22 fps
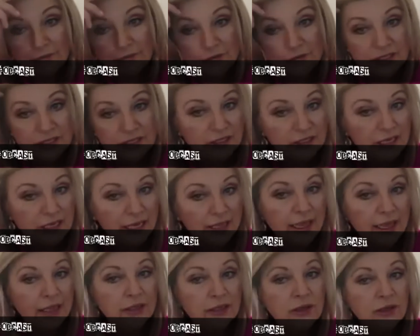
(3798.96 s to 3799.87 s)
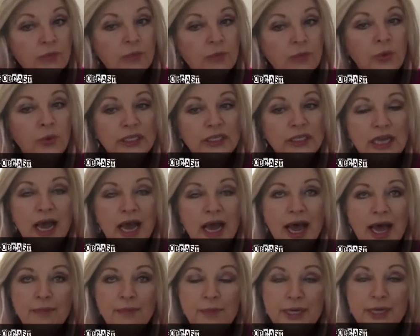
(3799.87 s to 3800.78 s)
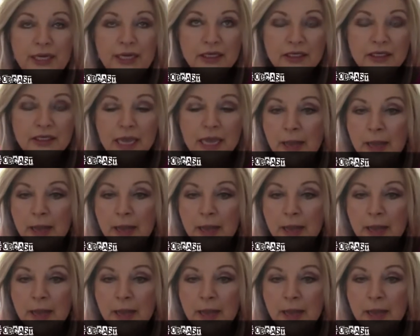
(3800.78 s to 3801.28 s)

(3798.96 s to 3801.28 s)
is the day that little boy died because